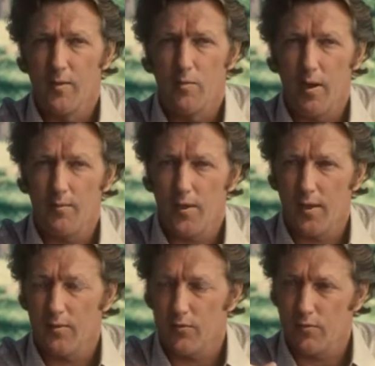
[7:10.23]
wiped
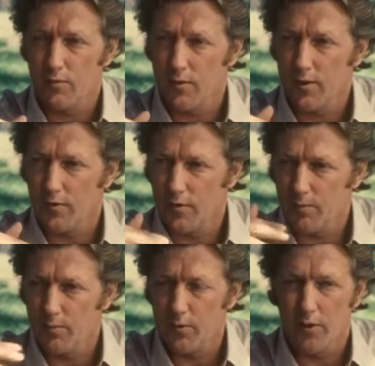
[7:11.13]
out the strategic
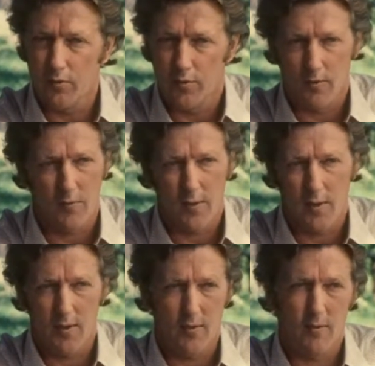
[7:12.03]
bridges,
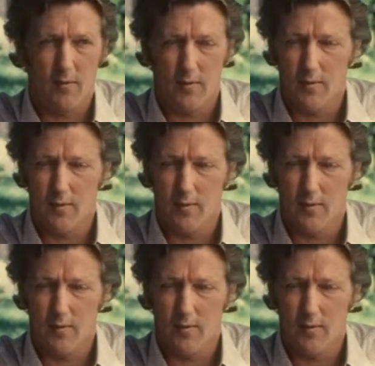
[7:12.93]
and